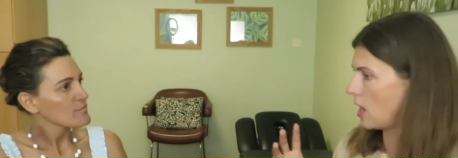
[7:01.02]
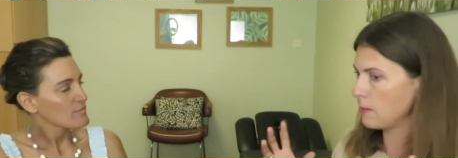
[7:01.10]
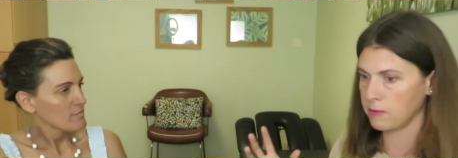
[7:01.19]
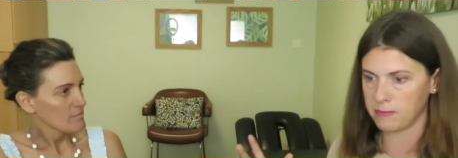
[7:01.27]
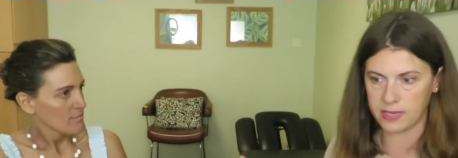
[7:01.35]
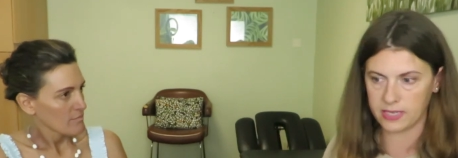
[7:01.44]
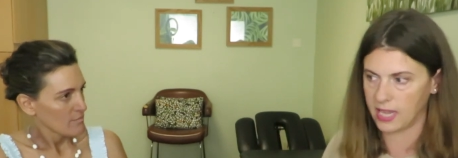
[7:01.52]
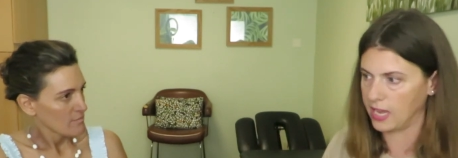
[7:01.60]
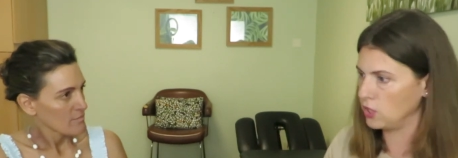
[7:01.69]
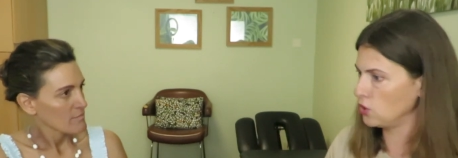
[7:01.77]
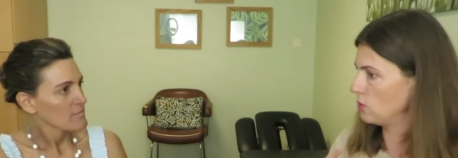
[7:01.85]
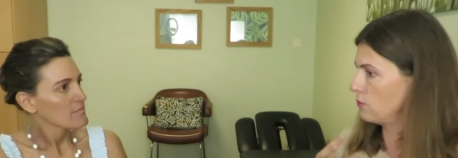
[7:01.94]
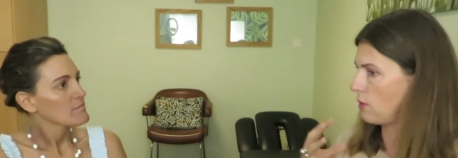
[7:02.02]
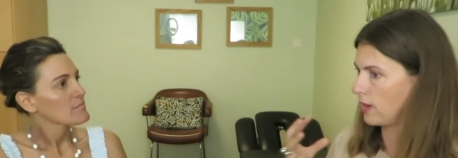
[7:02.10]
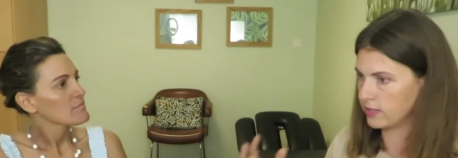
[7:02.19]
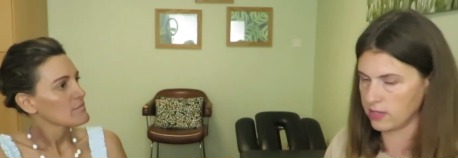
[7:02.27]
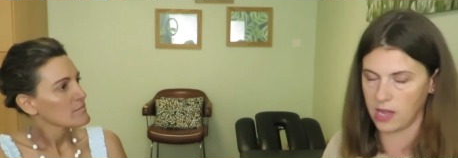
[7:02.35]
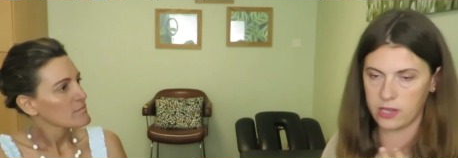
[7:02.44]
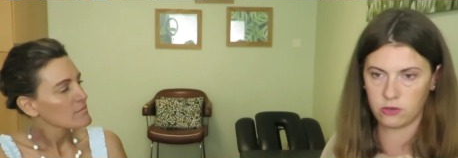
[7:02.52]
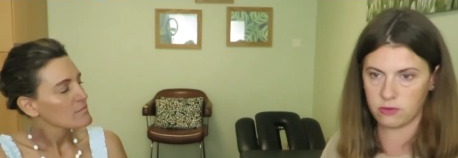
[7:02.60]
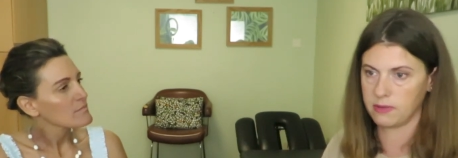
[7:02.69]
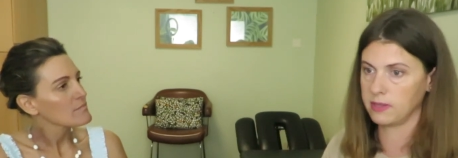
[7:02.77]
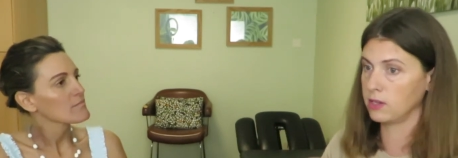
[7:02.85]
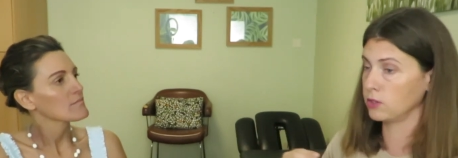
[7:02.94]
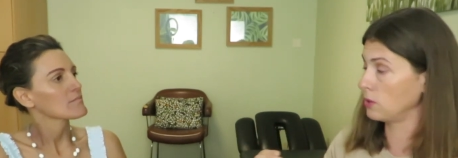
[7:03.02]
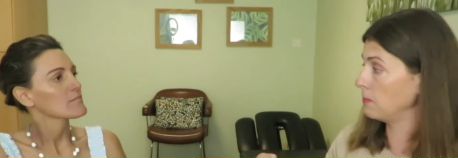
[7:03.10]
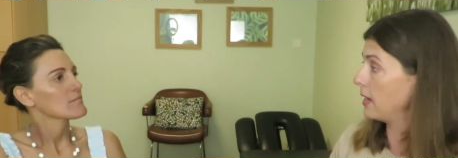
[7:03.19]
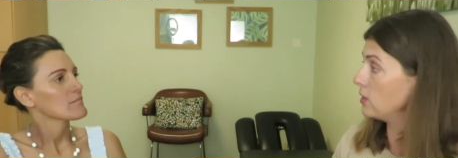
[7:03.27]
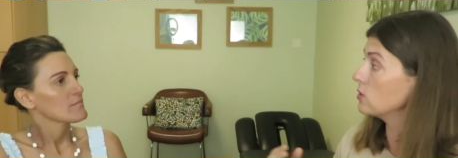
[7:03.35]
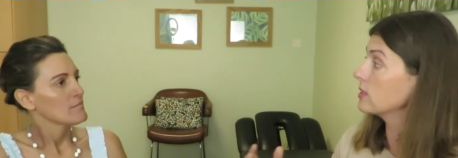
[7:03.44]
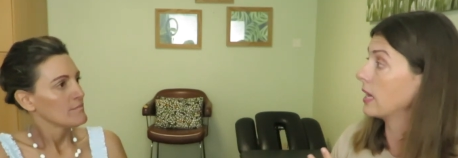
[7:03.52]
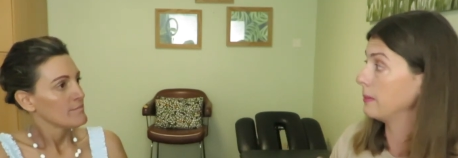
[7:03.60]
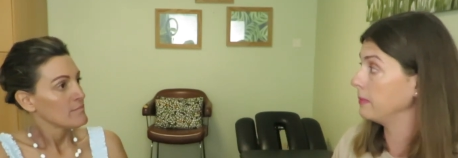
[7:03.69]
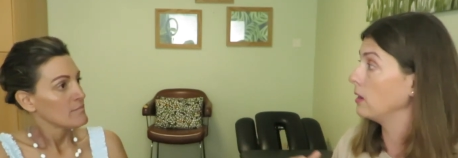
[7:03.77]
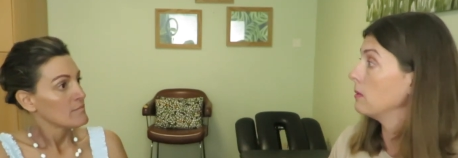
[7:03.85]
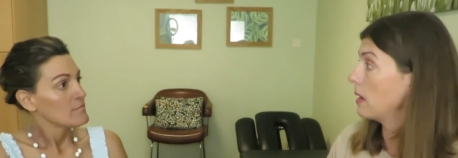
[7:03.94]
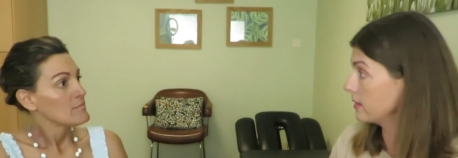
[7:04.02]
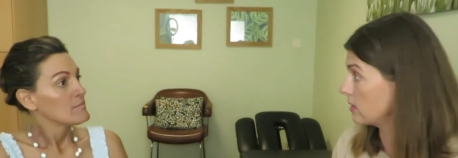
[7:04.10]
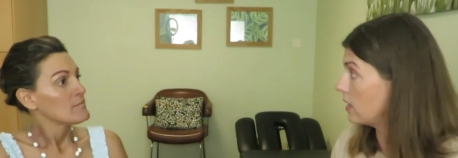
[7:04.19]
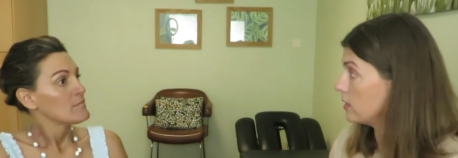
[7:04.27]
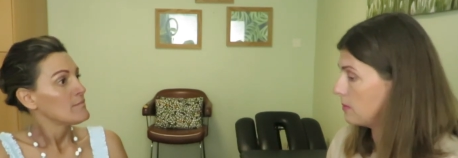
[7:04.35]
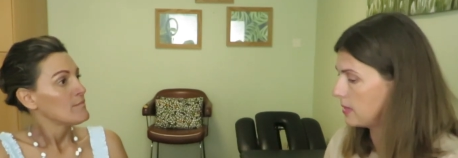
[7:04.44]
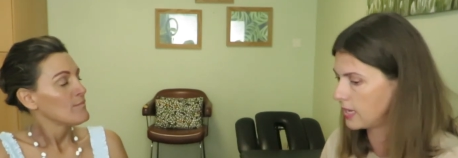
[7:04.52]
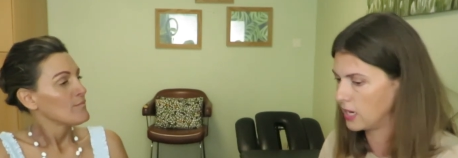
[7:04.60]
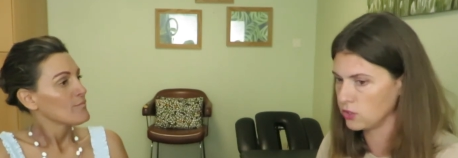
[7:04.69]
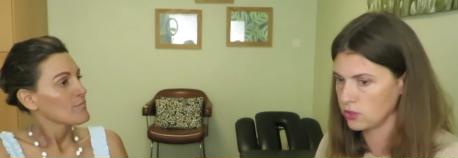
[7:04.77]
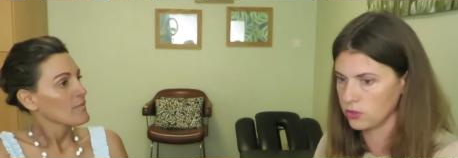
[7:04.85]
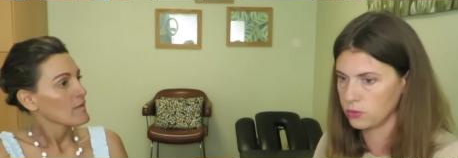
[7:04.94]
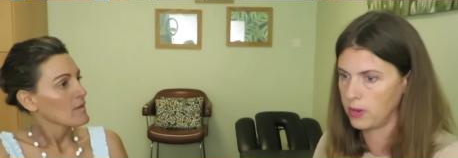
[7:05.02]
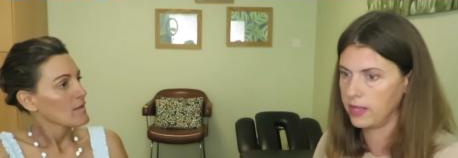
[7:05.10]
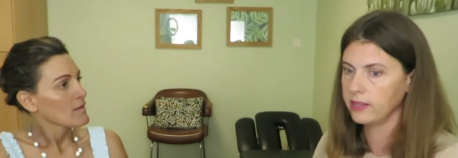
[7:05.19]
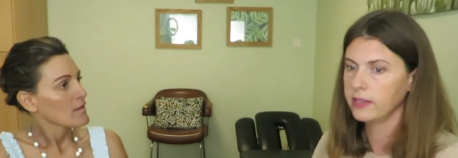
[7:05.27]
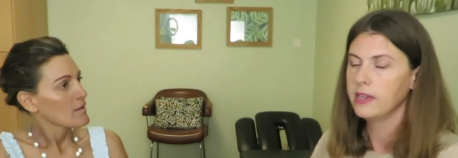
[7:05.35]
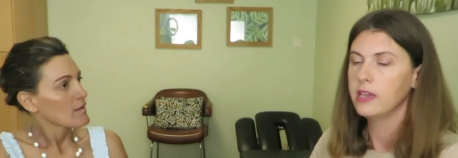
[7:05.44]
Speaker 1: type of medication for anxiety. I think mm -hmm. some patients can be on anxiety medication as well.